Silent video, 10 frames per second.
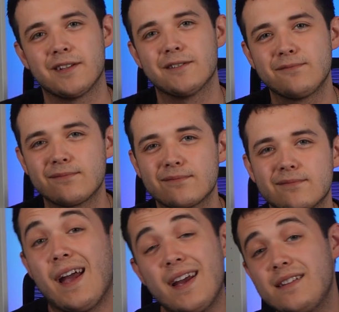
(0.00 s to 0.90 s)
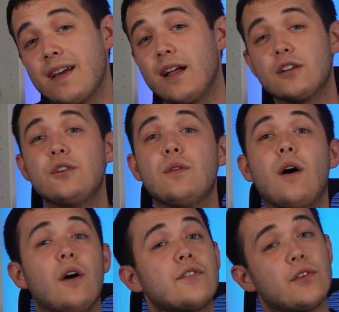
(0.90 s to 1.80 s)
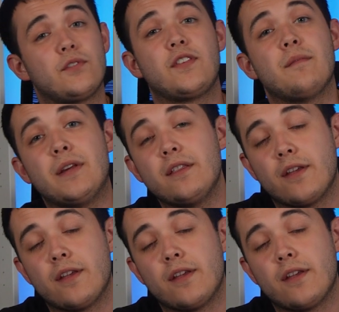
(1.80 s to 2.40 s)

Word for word: there. And Elegoo also sent me